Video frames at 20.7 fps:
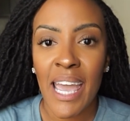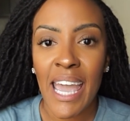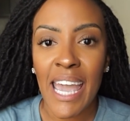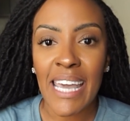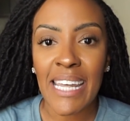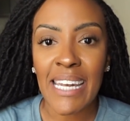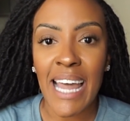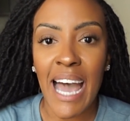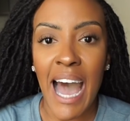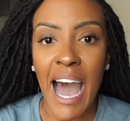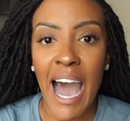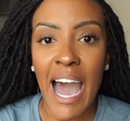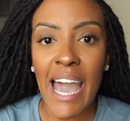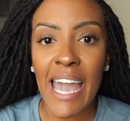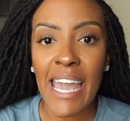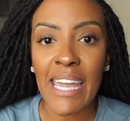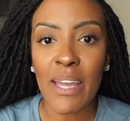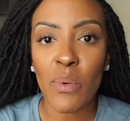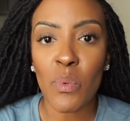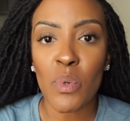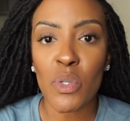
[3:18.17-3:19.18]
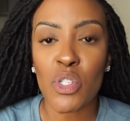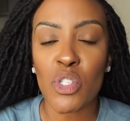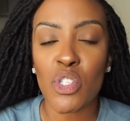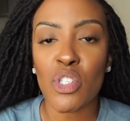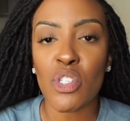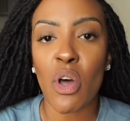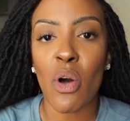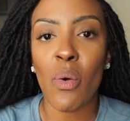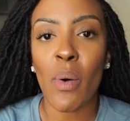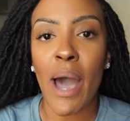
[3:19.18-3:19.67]
And I was
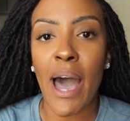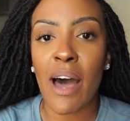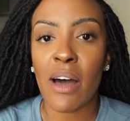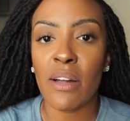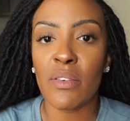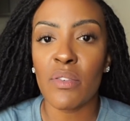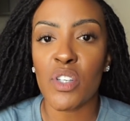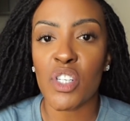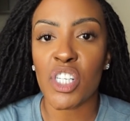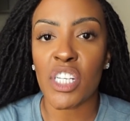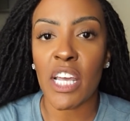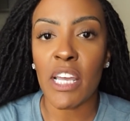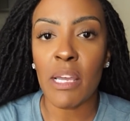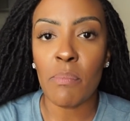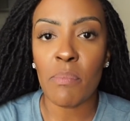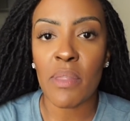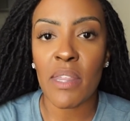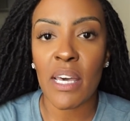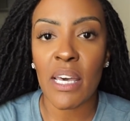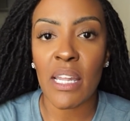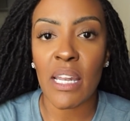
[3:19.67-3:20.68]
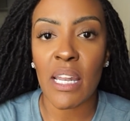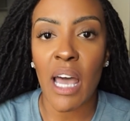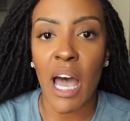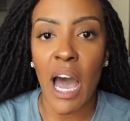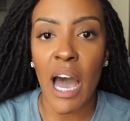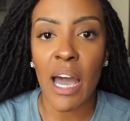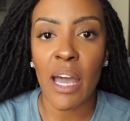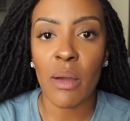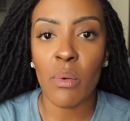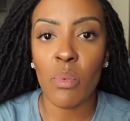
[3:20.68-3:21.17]
so out of shape that
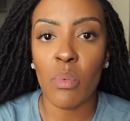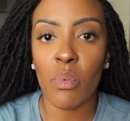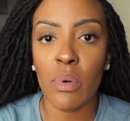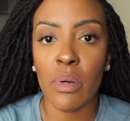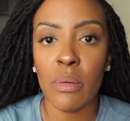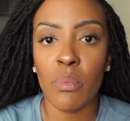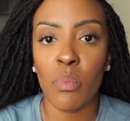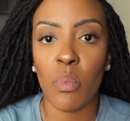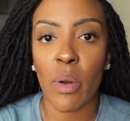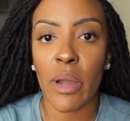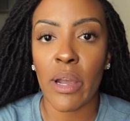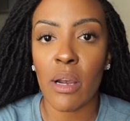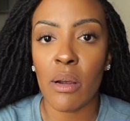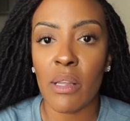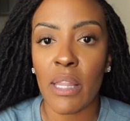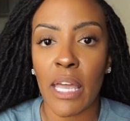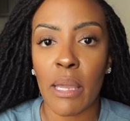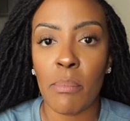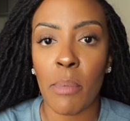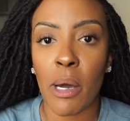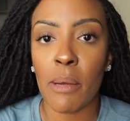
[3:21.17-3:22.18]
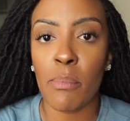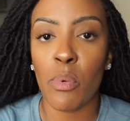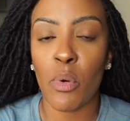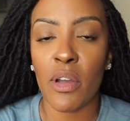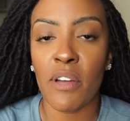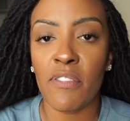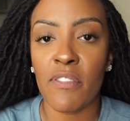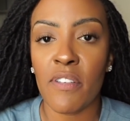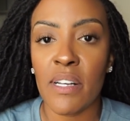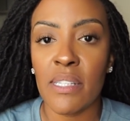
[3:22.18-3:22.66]
I would wear like my
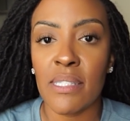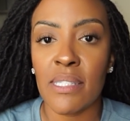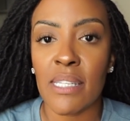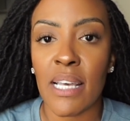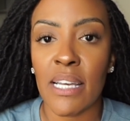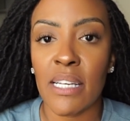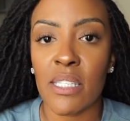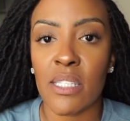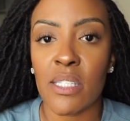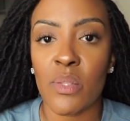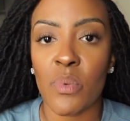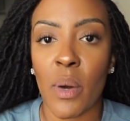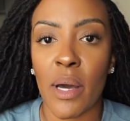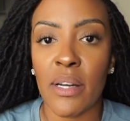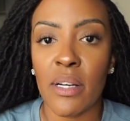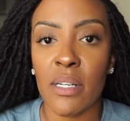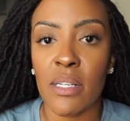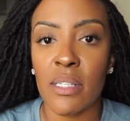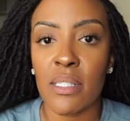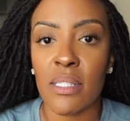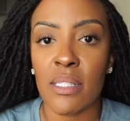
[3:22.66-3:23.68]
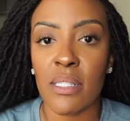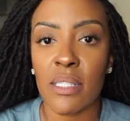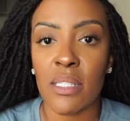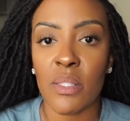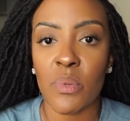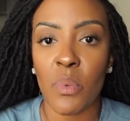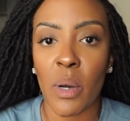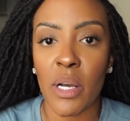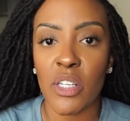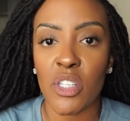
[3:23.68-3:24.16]
boyfriend's like sweaters and
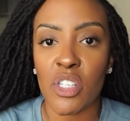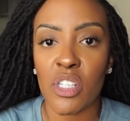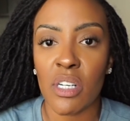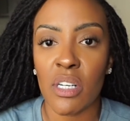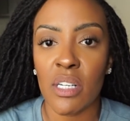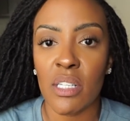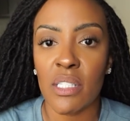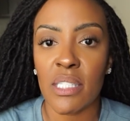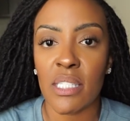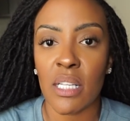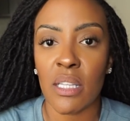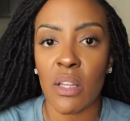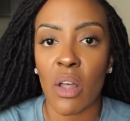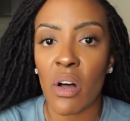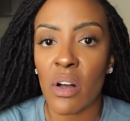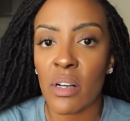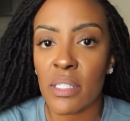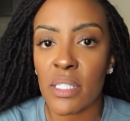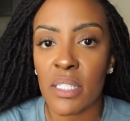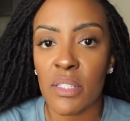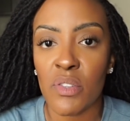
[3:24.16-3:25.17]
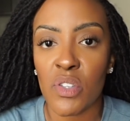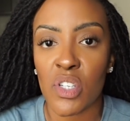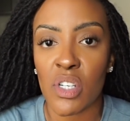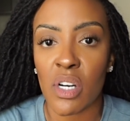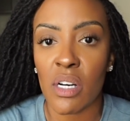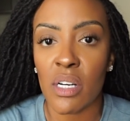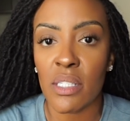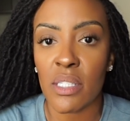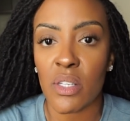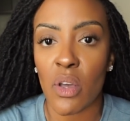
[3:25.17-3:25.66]
sweatshirts and long sleeve
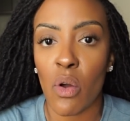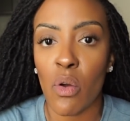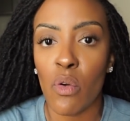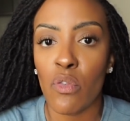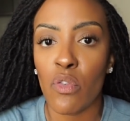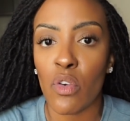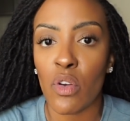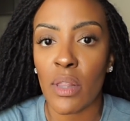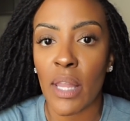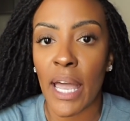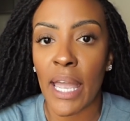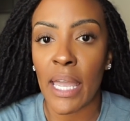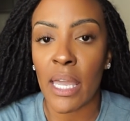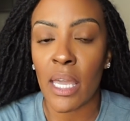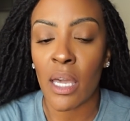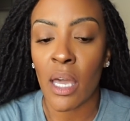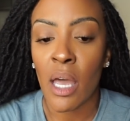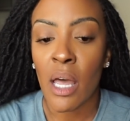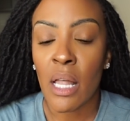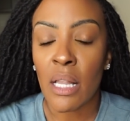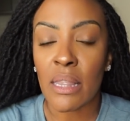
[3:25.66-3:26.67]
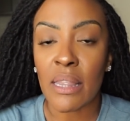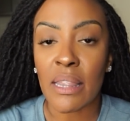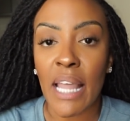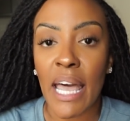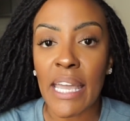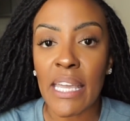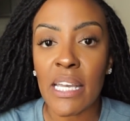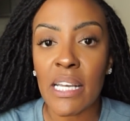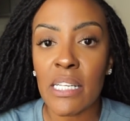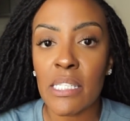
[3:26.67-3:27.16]
shirts over like
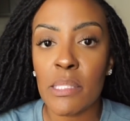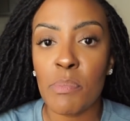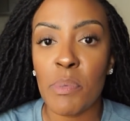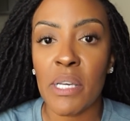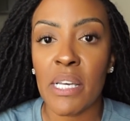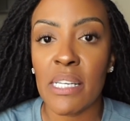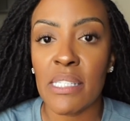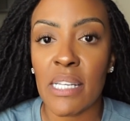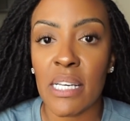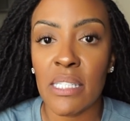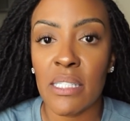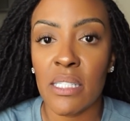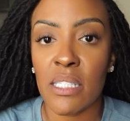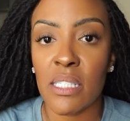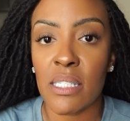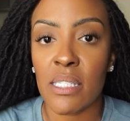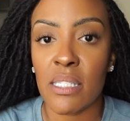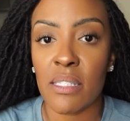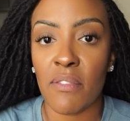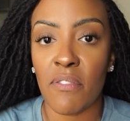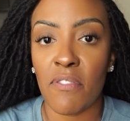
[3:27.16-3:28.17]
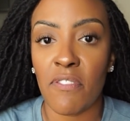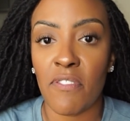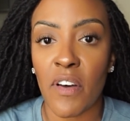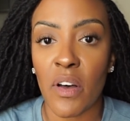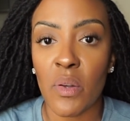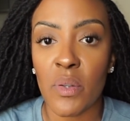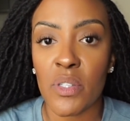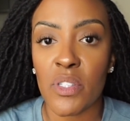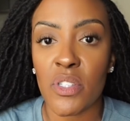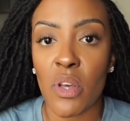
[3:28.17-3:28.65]
leggings because I just
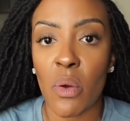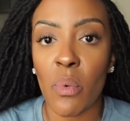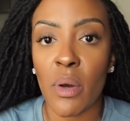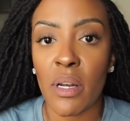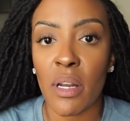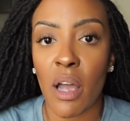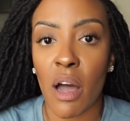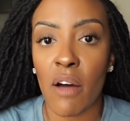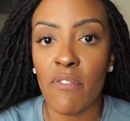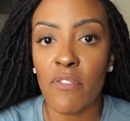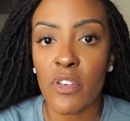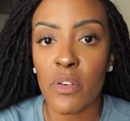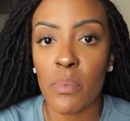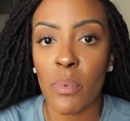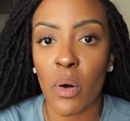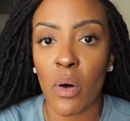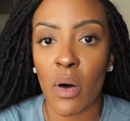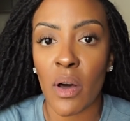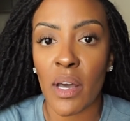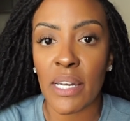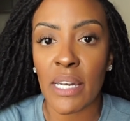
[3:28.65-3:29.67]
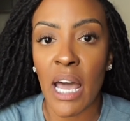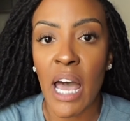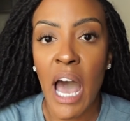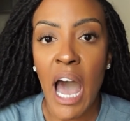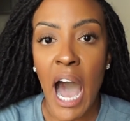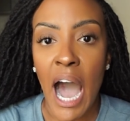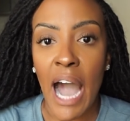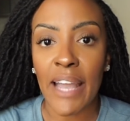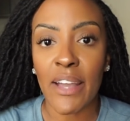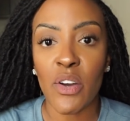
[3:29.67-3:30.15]
felt so uncomfortable, and
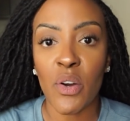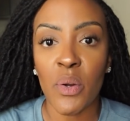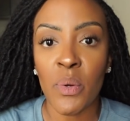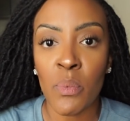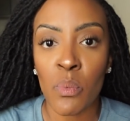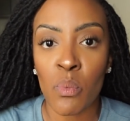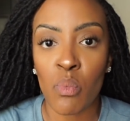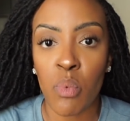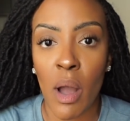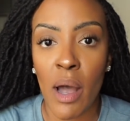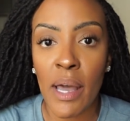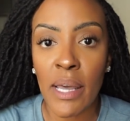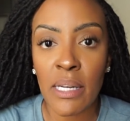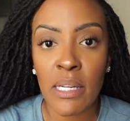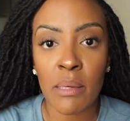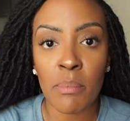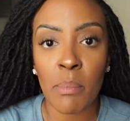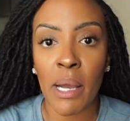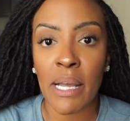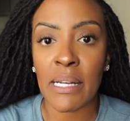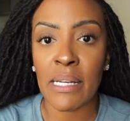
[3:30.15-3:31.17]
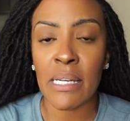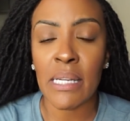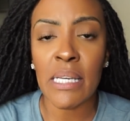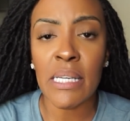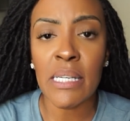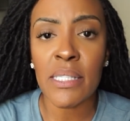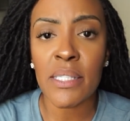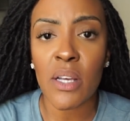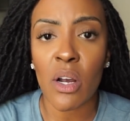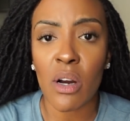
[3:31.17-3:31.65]
I couldn't run and my
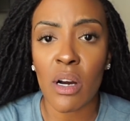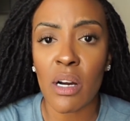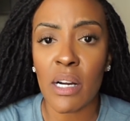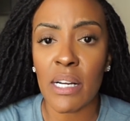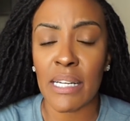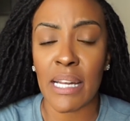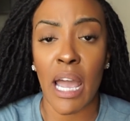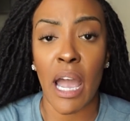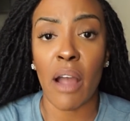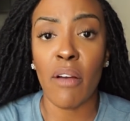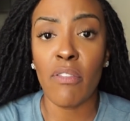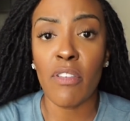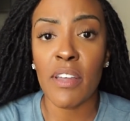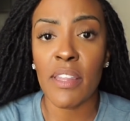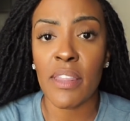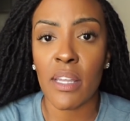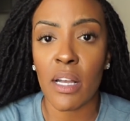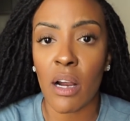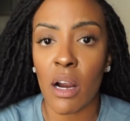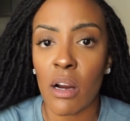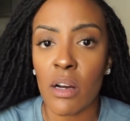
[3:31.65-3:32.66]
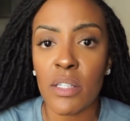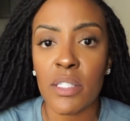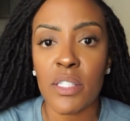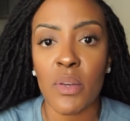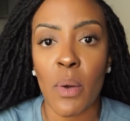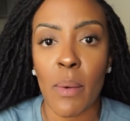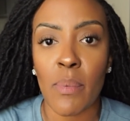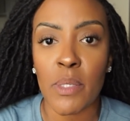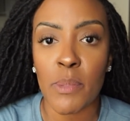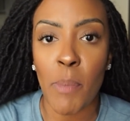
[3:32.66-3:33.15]
knees hurt and everything hurt,
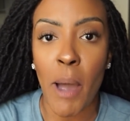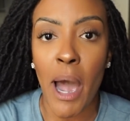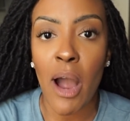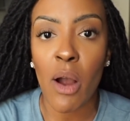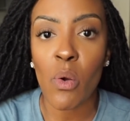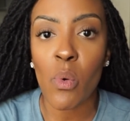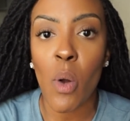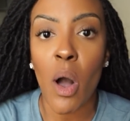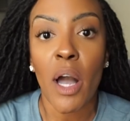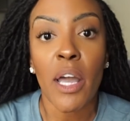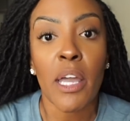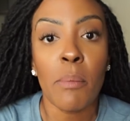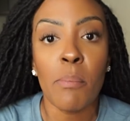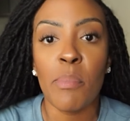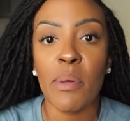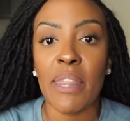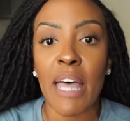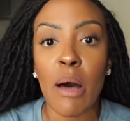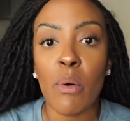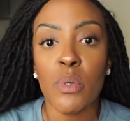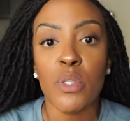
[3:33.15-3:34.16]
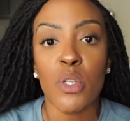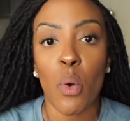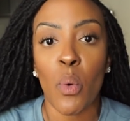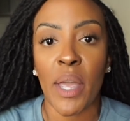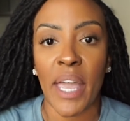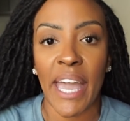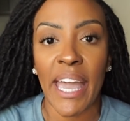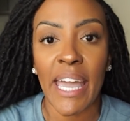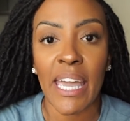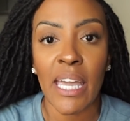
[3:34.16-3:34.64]
so I was power walking, but that was
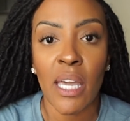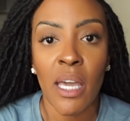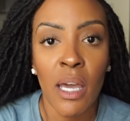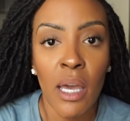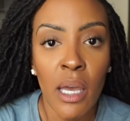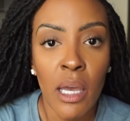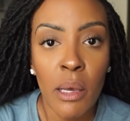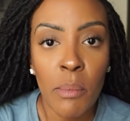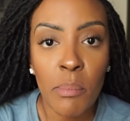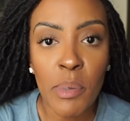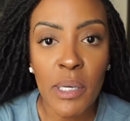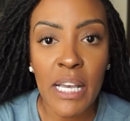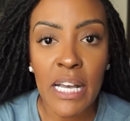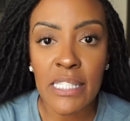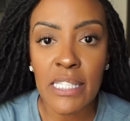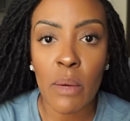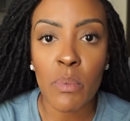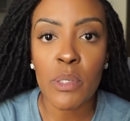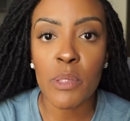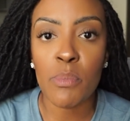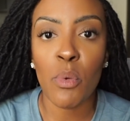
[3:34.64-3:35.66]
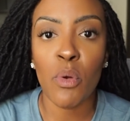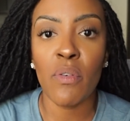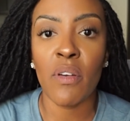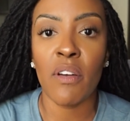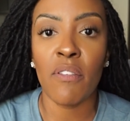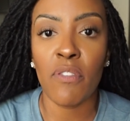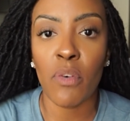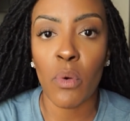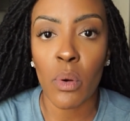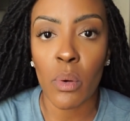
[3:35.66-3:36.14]
okay because I was
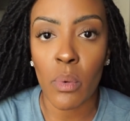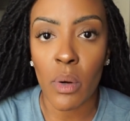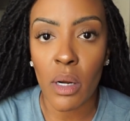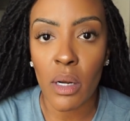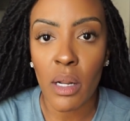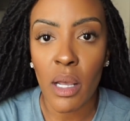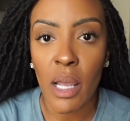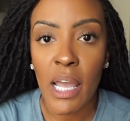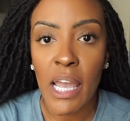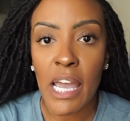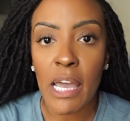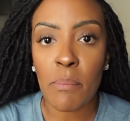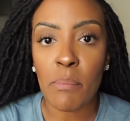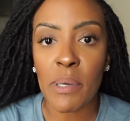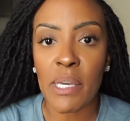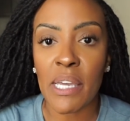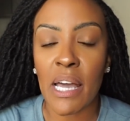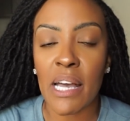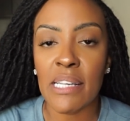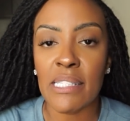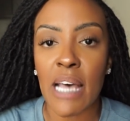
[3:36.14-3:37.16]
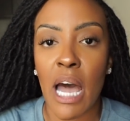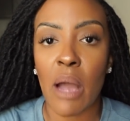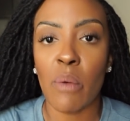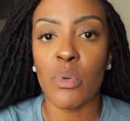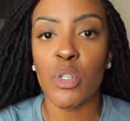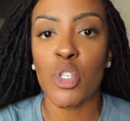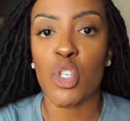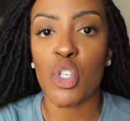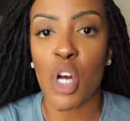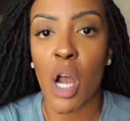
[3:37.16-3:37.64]
moving forward and because I
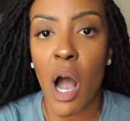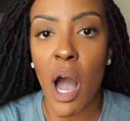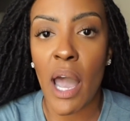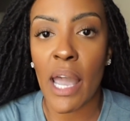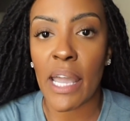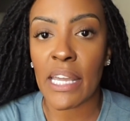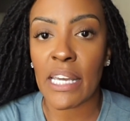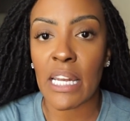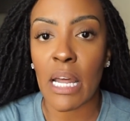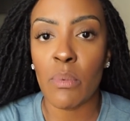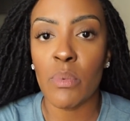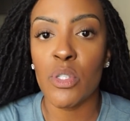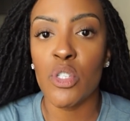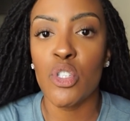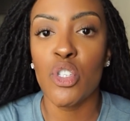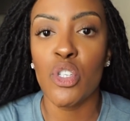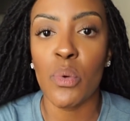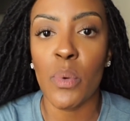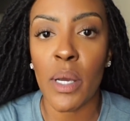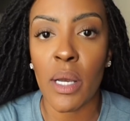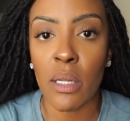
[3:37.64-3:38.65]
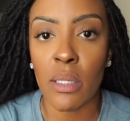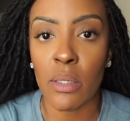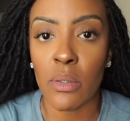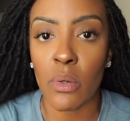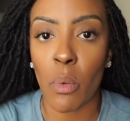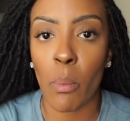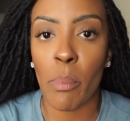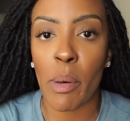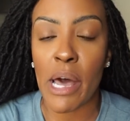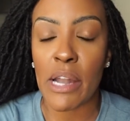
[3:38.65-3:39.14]
was trying and I was doing a
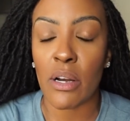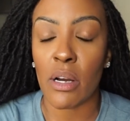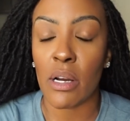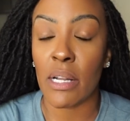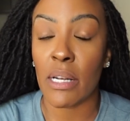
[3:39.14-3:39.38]
little better.